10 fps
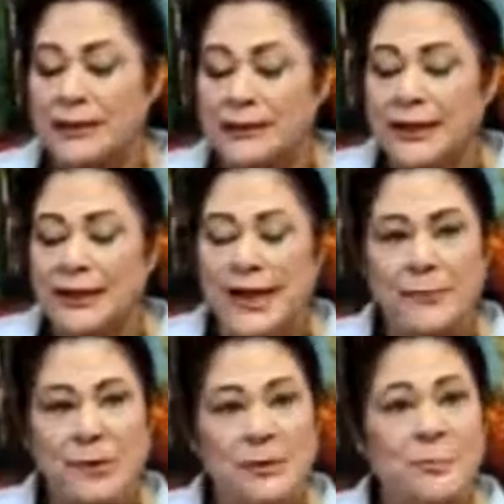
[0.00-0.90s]
the
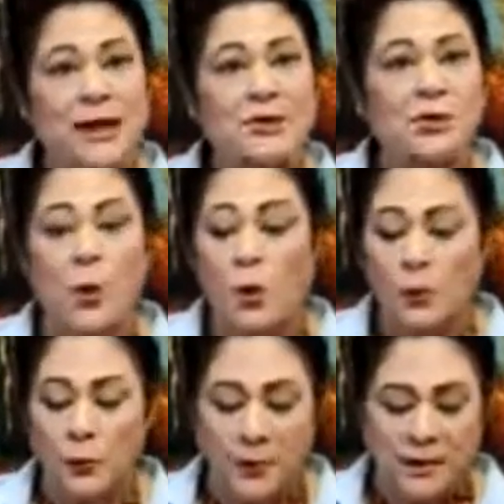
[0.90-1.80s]
lemon must
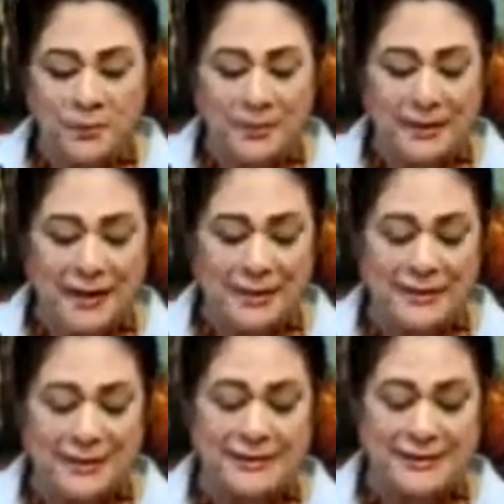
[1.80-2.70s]
always be
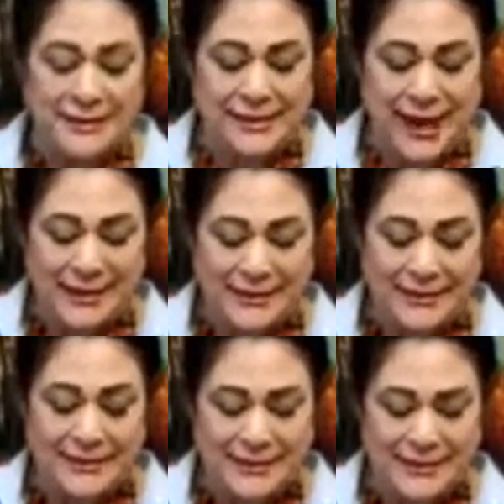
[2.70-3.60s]
cut in
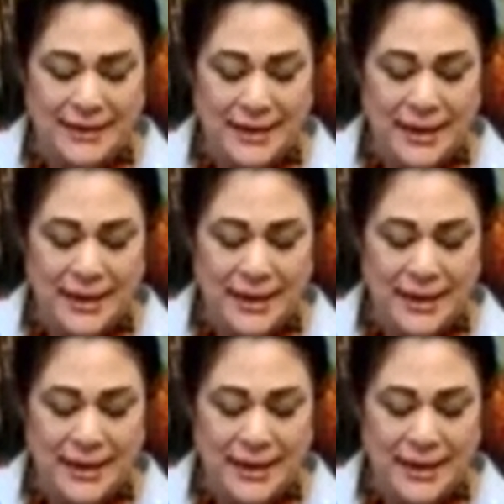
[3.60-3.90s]
slices,